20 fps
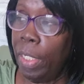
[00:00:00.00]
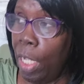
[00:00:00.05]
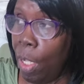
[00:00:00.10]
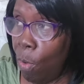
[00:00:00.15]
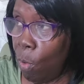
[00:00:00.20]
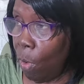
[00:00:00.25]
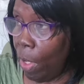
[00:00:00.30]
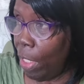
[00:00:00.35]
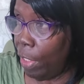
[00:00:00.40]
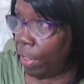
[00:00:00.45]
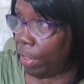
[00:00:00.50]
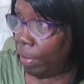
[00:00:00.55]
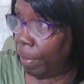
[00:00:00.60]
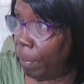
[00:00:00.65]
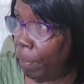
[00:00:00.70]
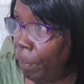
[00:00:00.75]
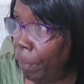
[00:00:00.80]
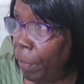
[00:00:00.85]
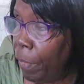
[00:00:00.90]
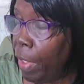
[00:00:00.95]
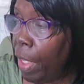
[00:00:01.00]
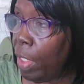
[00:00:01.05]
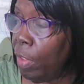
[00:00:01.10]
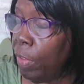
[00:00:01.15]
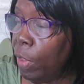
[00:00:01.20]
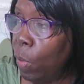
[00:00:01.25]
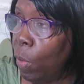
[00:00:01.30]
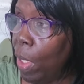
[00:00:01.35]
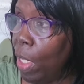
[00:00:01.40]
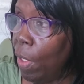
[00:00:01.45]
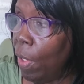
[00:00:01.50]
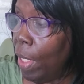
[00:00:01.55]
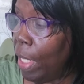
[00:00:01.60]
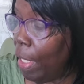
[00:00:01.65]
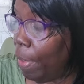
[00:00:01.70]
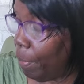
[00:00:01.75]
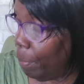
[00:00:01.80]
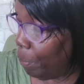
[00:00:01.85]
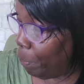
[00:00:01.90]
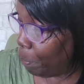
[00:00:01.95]
and watch. And see what's going to
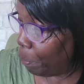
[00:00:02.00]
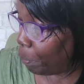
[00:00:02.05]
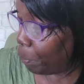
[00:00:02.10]
happen.